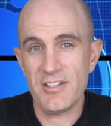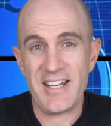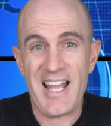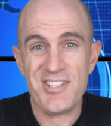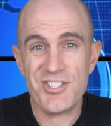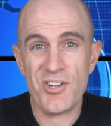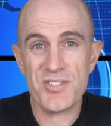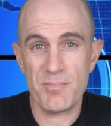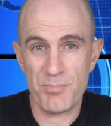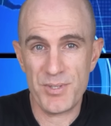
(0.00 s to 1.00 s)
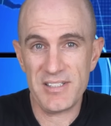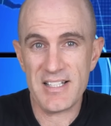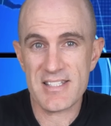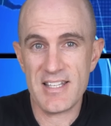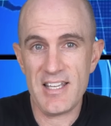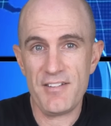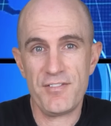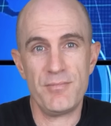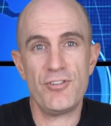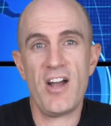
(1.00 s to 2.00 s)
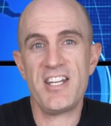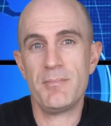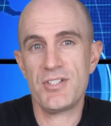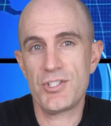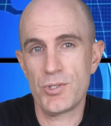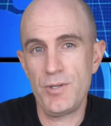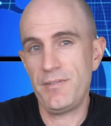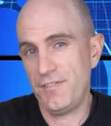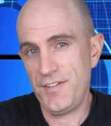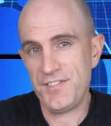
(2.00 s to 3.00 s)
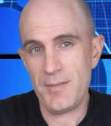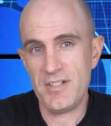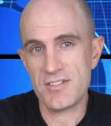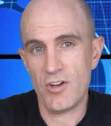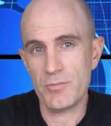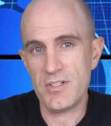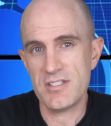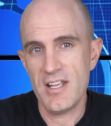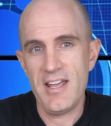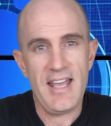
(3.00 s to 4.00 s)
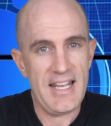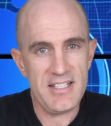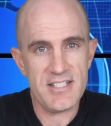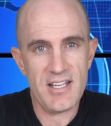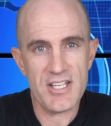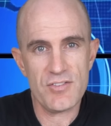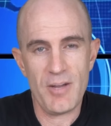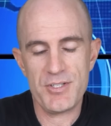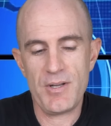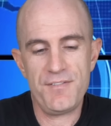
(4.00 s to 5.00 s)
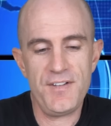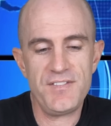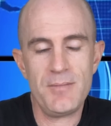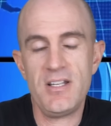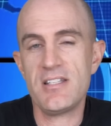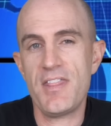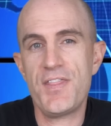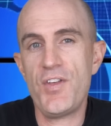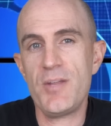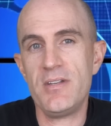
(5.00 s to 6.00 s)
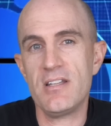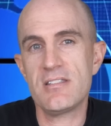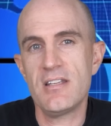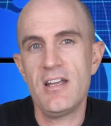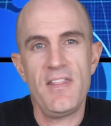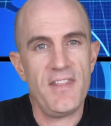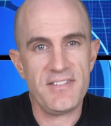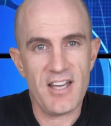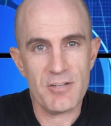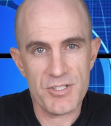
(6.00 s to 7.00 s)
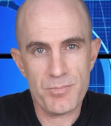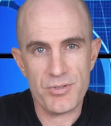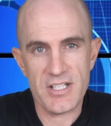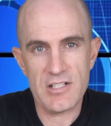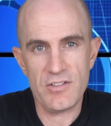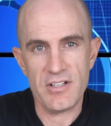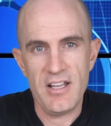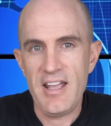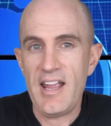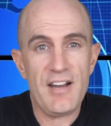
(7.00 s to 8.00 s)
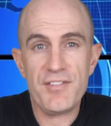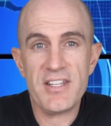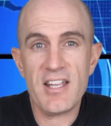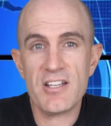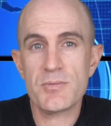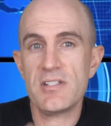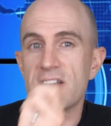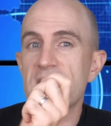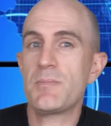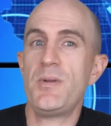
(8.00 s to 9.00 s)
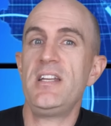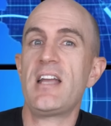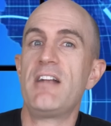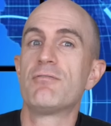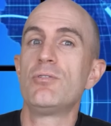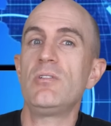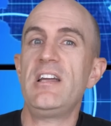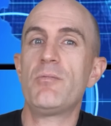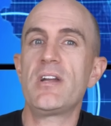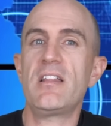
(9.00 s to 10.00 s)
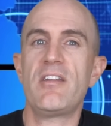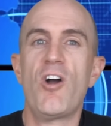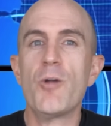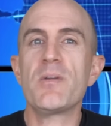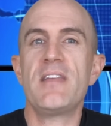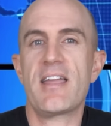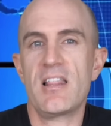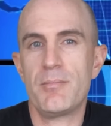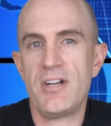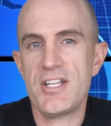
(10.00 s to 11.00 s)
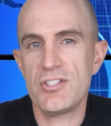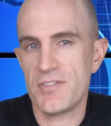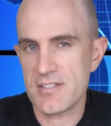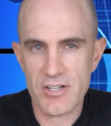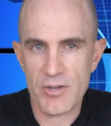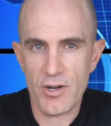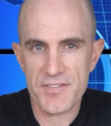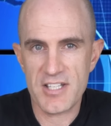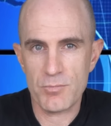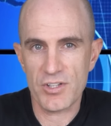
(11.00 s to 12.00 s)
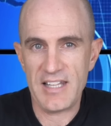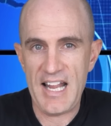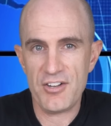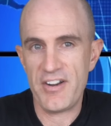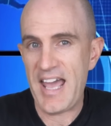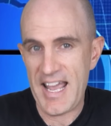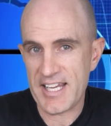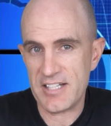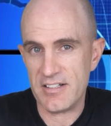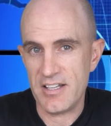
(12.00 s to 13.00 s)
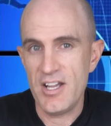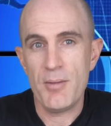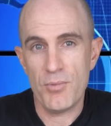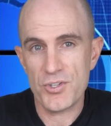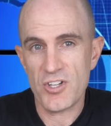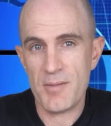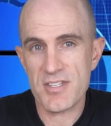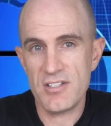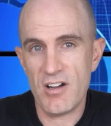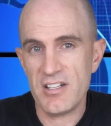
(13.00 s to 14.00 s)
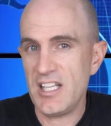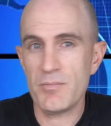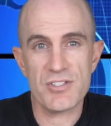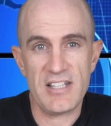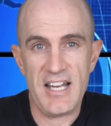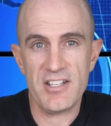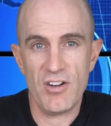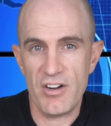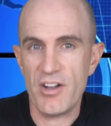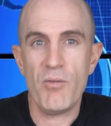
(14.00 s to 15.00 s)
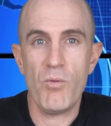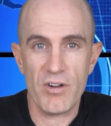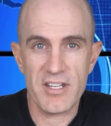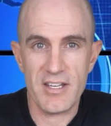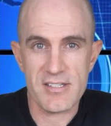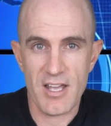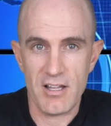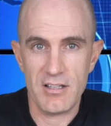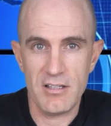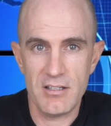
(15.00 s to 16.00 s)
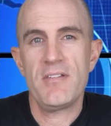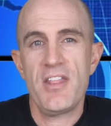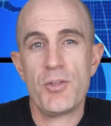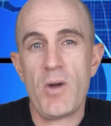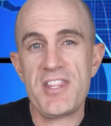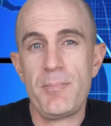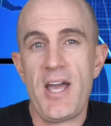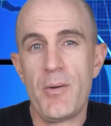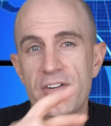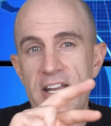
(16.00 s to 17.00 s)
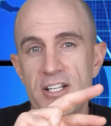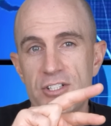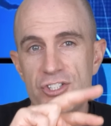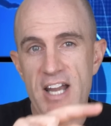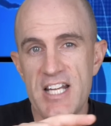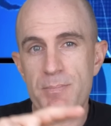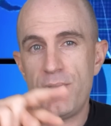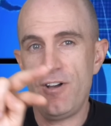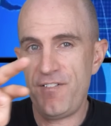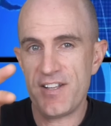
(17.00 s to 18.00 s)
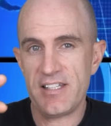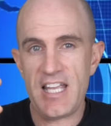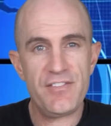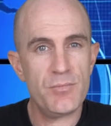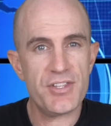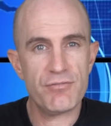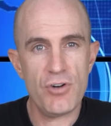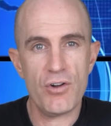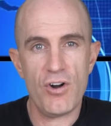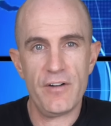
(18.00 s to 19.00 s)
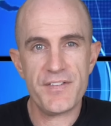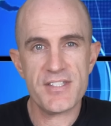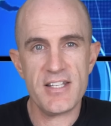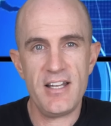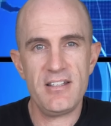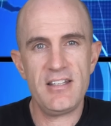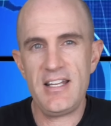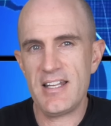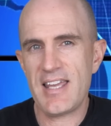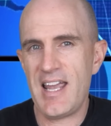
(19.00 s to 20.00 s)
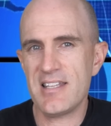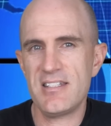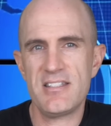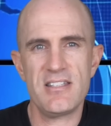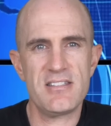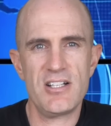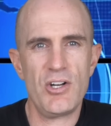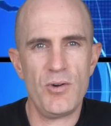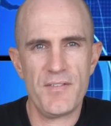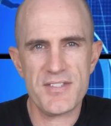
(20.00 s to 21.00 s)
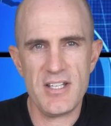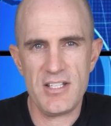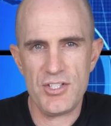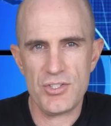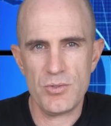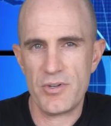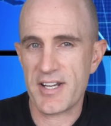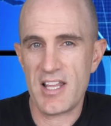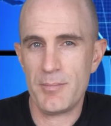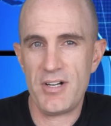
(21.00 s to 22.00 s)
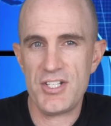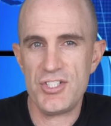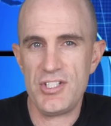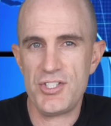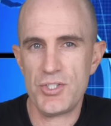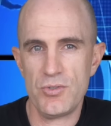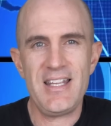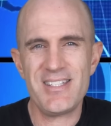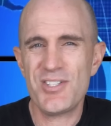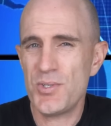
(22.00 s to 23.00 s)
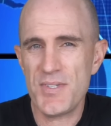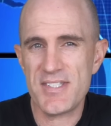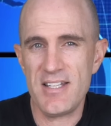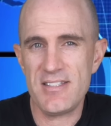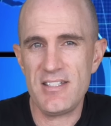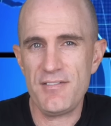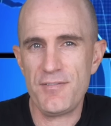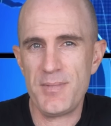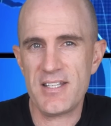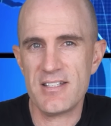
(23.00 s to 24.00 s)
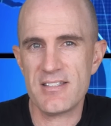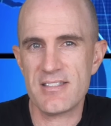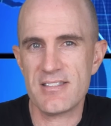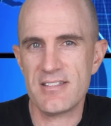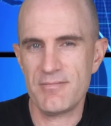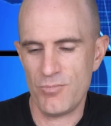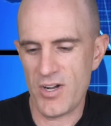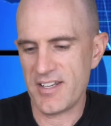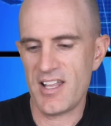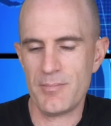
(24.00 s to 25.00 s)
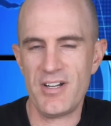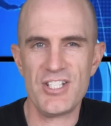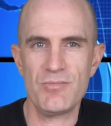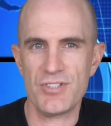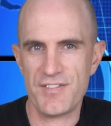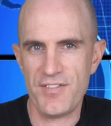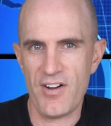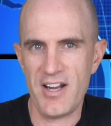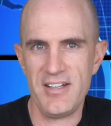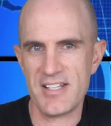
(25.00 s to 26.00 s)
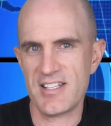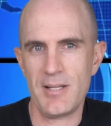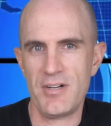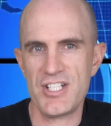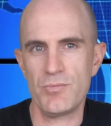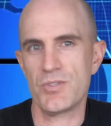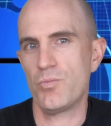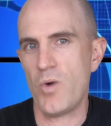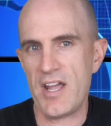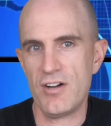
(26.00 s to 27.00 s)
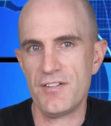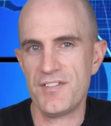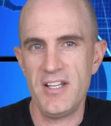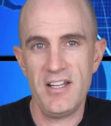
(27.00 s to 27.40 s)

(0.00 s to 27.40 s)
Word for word: Look, it has shown some brilliance there from ride number two from 15 minutes onwards, and in today's ride between 15 minutes and 30 minutes. That data was pretty good. Everything else was like spinning a roulette wheel and hoping that calibration of the zero offset would land on accurate. More times than not, it was landing on wonky as hell. The way the power crank tracked perfectly, even with the wrong offset, indicates that it's a zero offset issue or a calibration issue. Is it too sensitive? Because one calibration was fine, next calibration was way off,